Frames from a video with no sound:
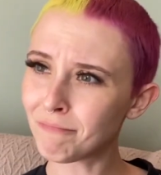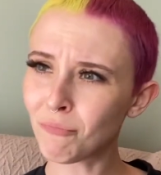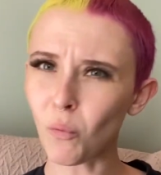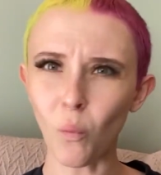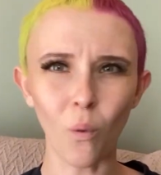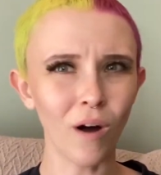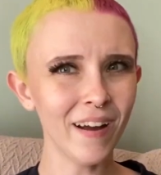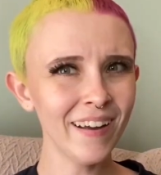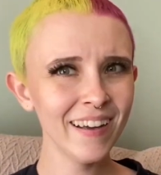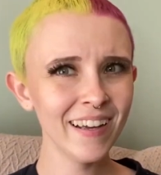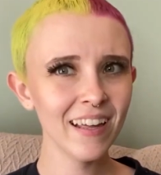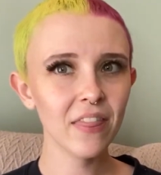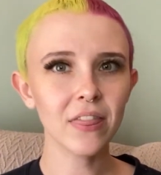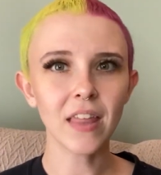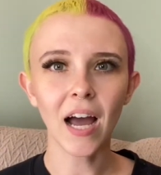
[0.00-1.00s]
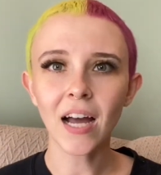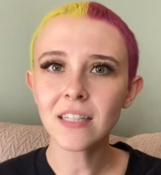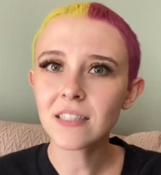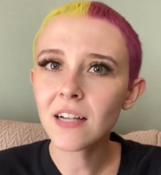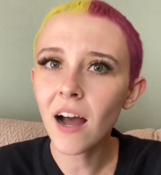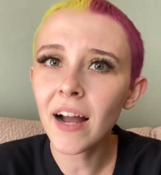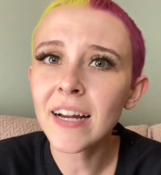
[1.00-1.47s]
What? That's
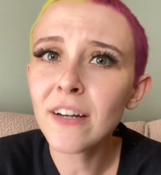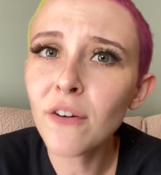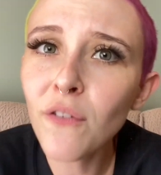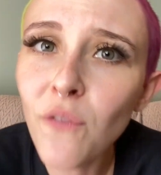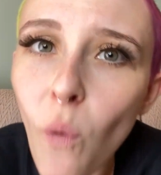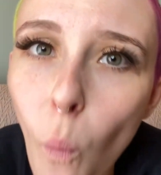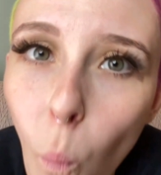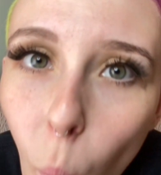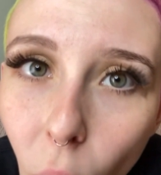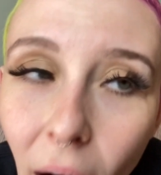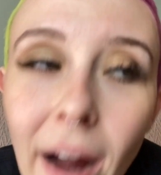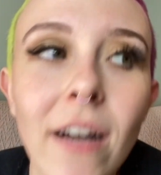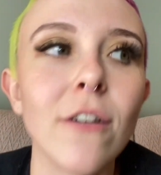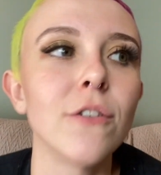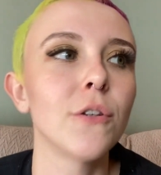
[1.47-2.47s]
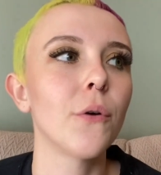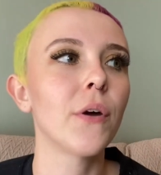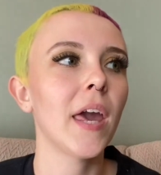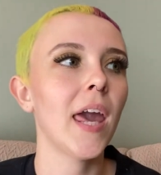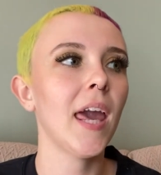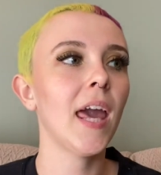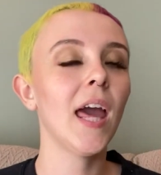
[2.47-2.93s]
kind of wild,
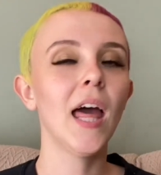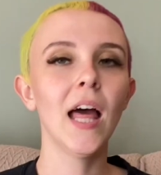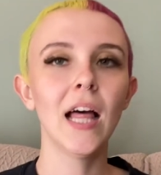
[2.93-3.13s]
okay?